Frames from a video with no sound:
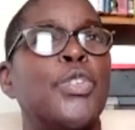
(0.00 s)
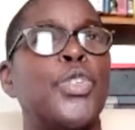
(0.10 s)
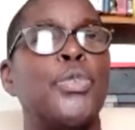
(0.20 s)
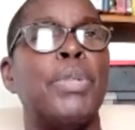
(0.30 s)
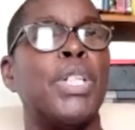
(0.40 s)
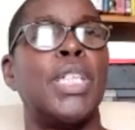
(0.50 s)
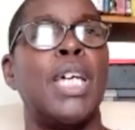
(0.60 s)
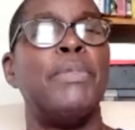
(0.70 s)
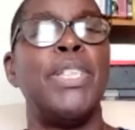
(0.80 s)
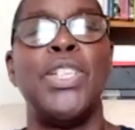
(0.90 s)
do part-time
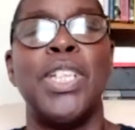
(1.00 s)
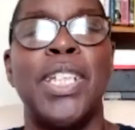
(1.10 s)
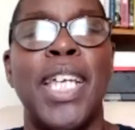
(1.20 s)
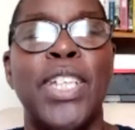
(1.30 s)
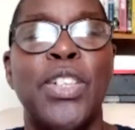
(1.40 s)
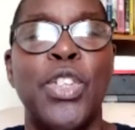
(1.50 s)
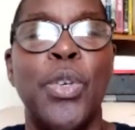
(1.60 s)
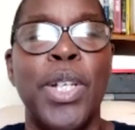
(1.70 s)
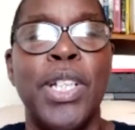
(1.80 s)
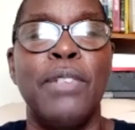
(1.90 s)
teaching and I could go
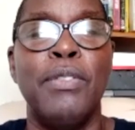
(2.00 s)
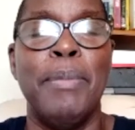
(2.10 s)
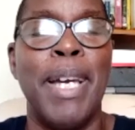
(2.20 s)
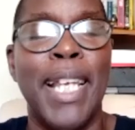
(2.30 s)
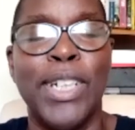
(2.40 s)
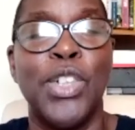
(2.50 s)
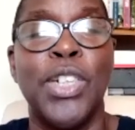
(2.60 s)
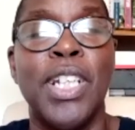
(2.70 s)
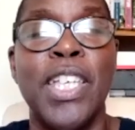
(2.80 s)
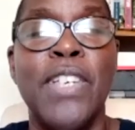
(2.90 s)
and deliver my lecture and
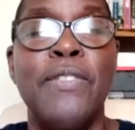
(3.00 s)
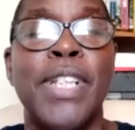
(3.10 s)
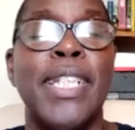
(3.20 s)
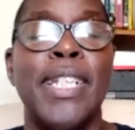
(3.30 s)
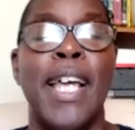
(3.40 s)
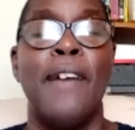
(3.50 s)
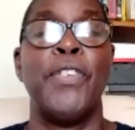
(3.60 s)
leave and I didn't have